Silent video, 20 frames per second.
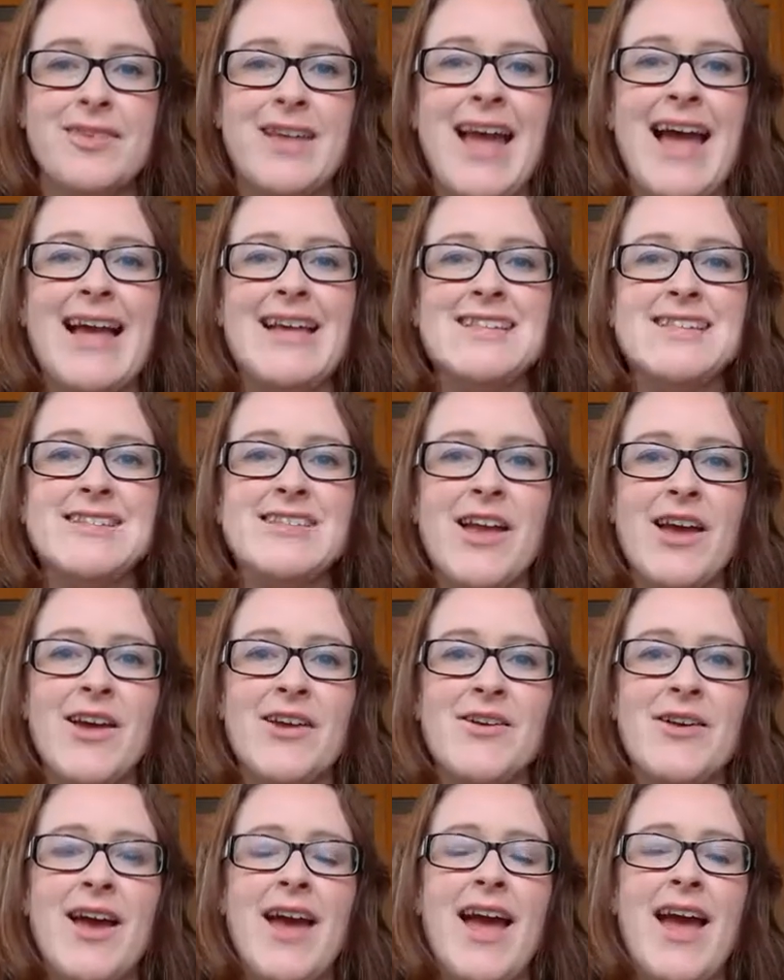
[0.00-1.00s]
And
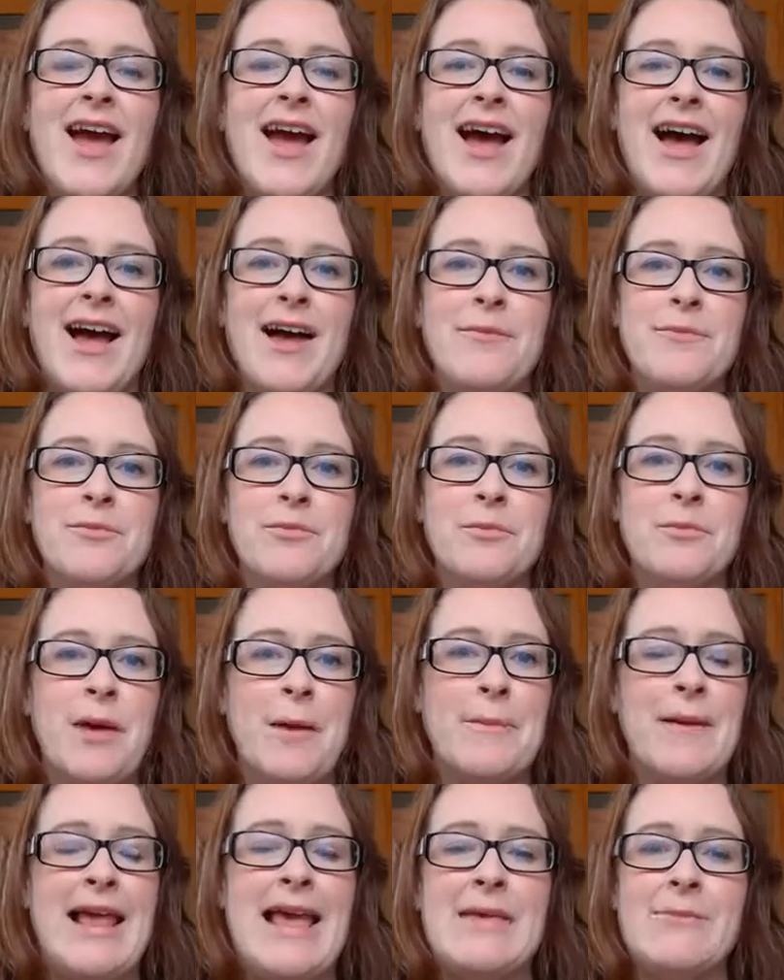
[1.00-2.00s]
so by
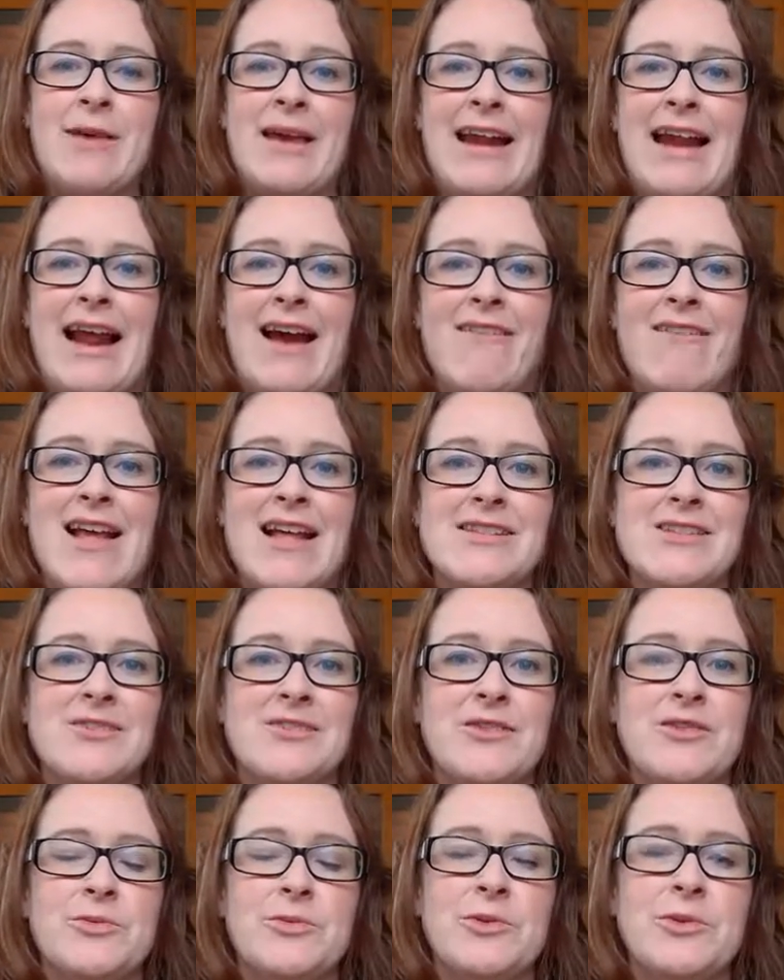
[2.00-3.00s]
playing my clarinet
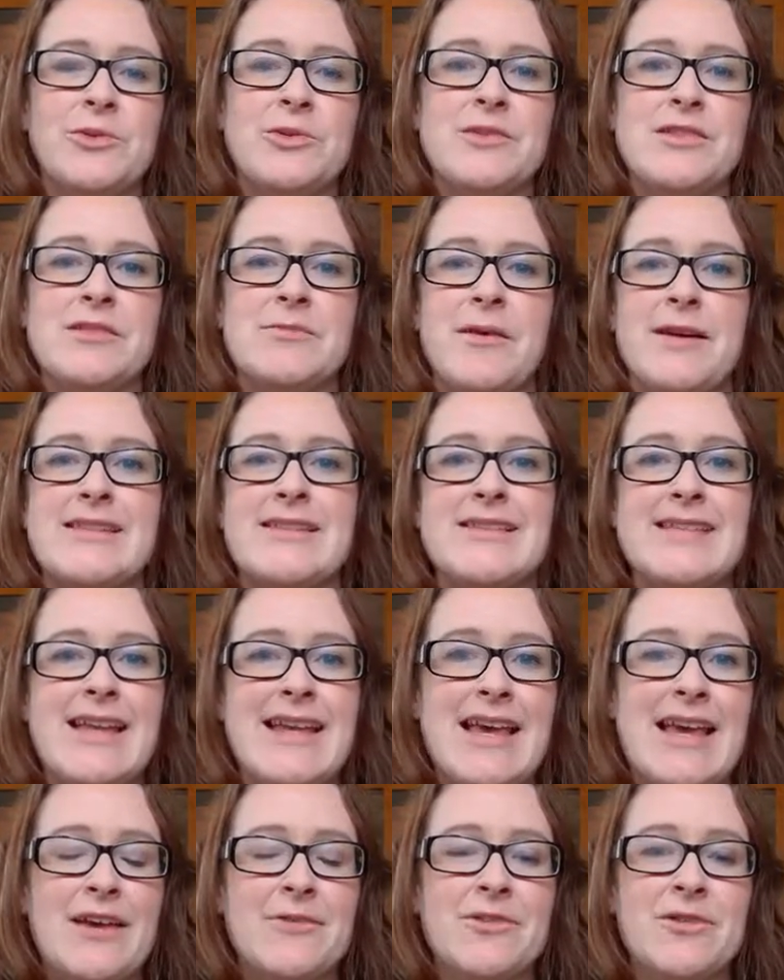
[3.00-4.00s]
on the wards, by
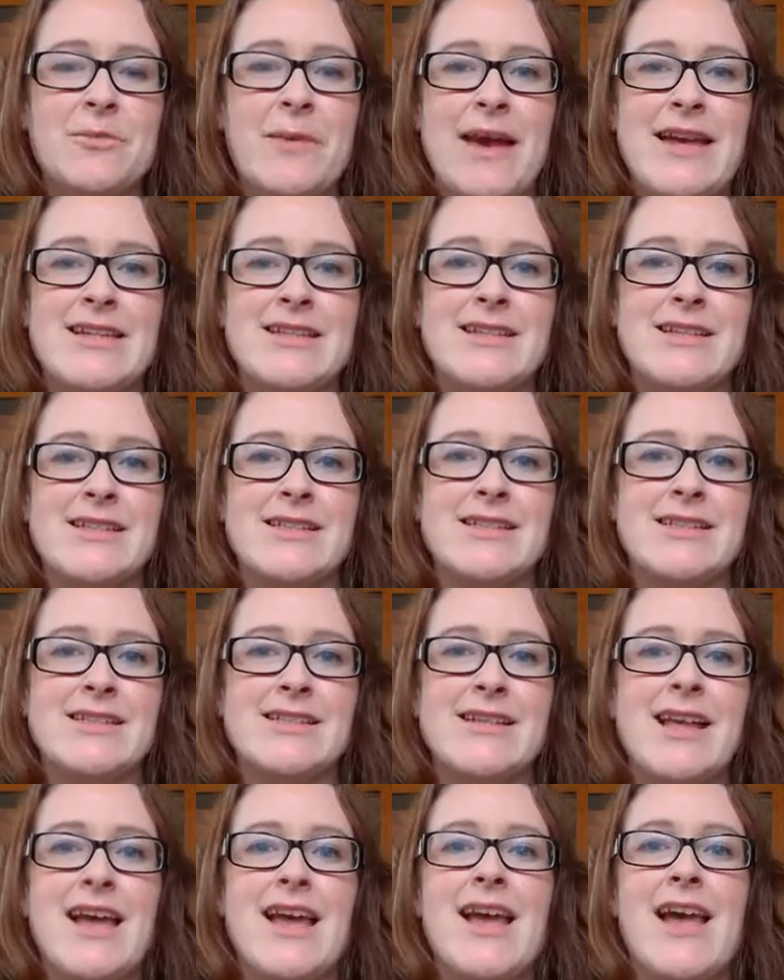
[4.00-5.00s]
singing with
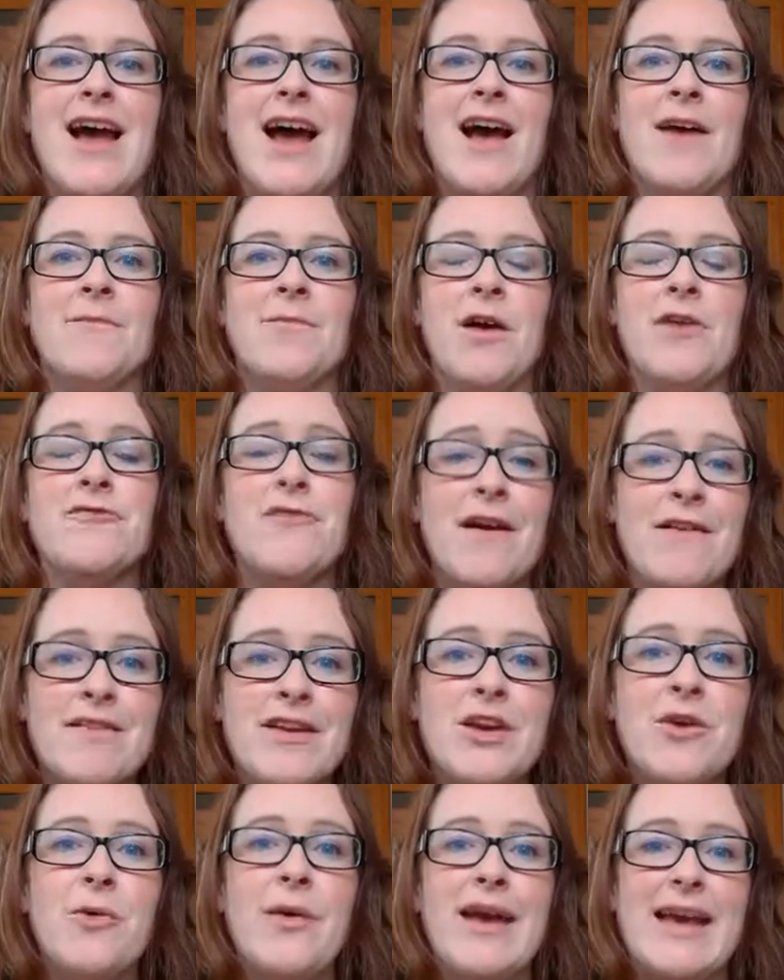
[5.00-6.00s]
patients, I
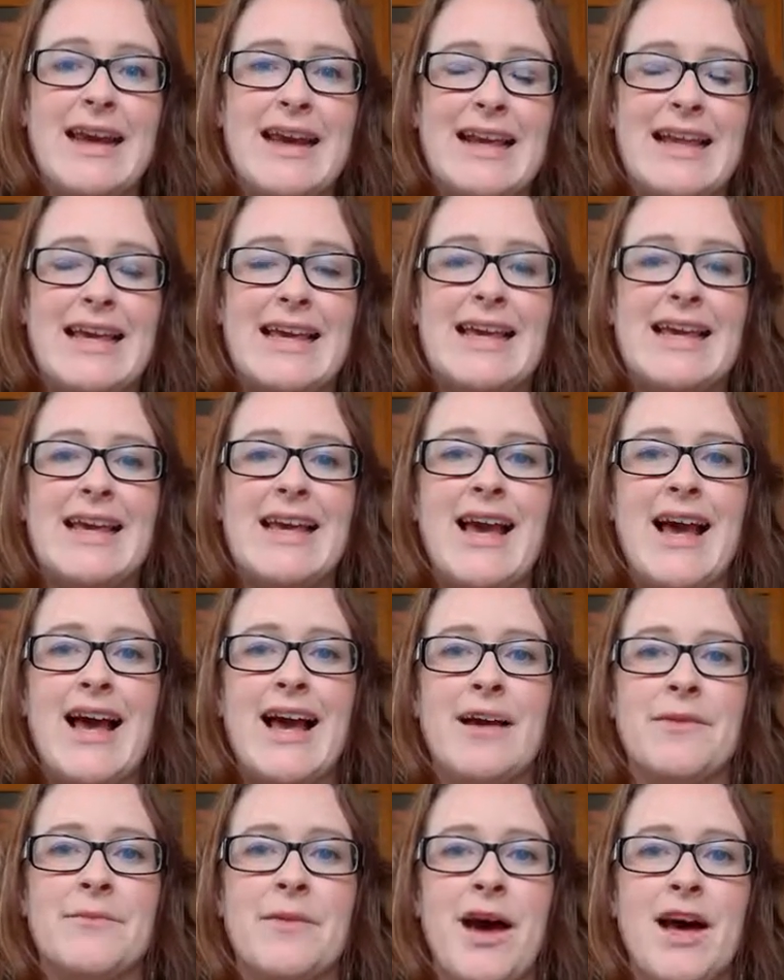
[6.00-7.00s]
very quickly
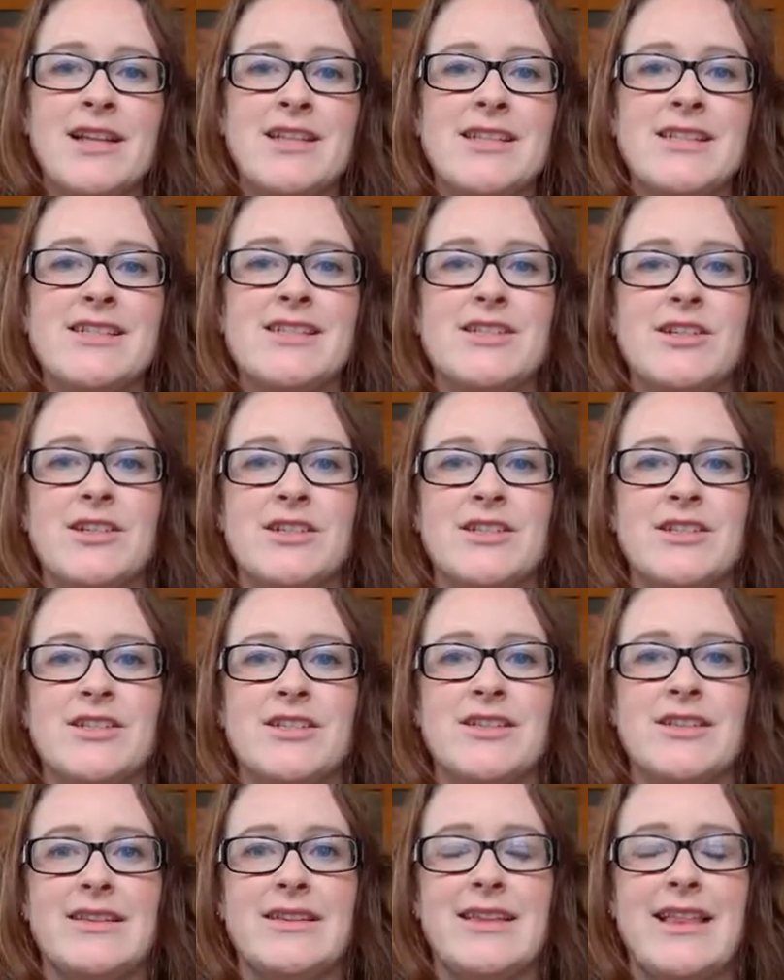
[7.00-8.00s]
understood
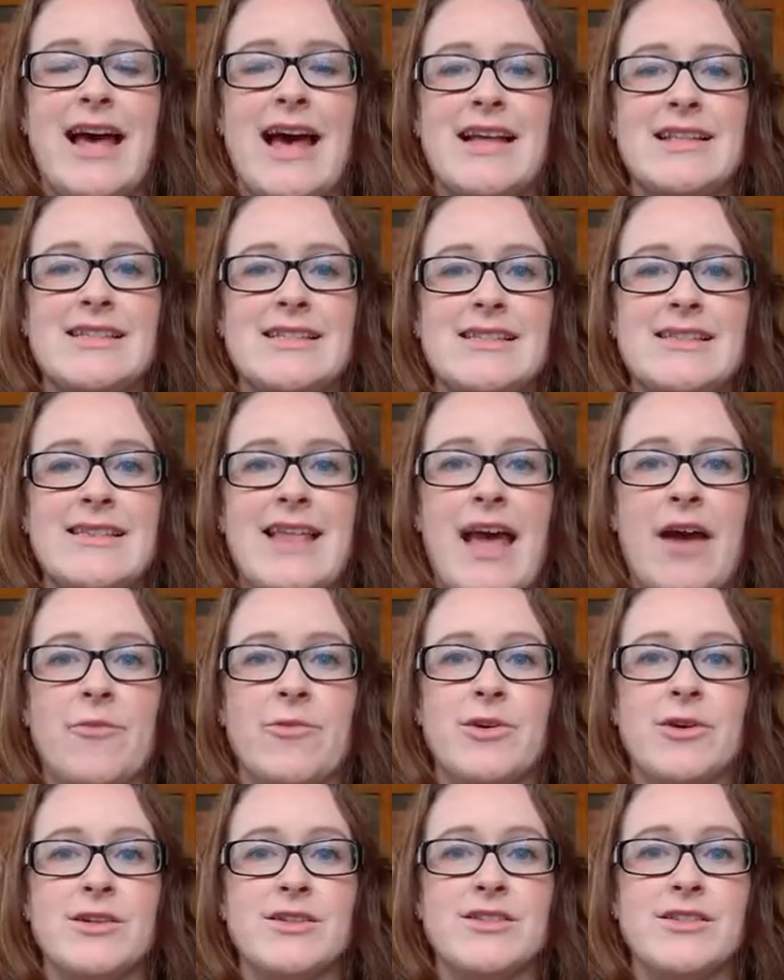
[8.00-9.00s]
that there
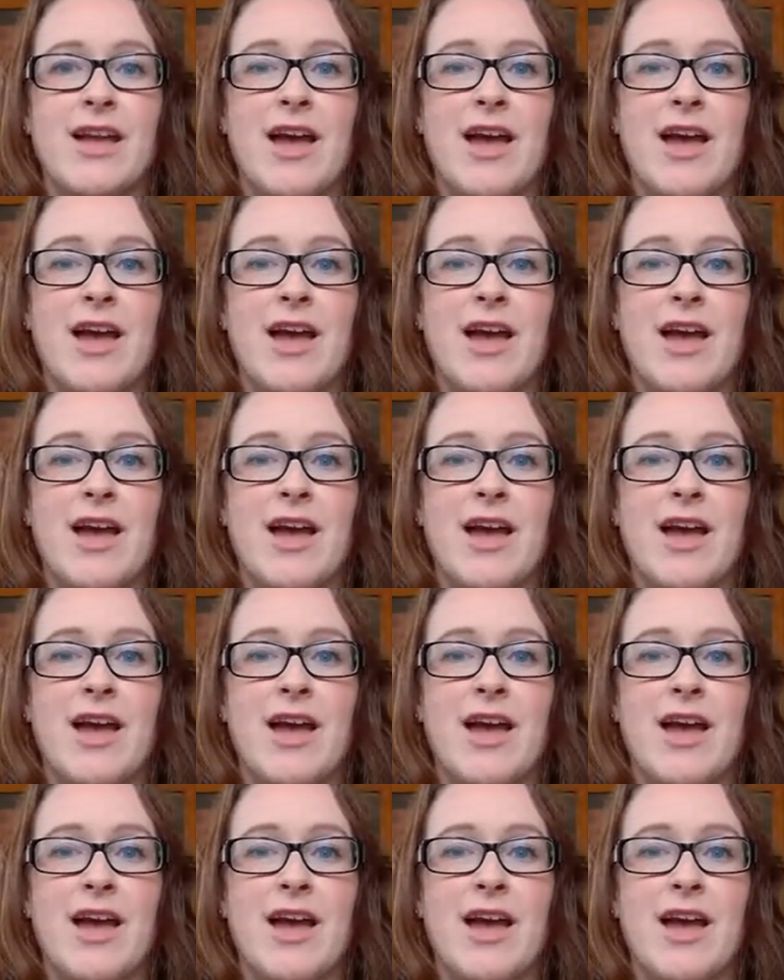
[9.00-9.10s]
were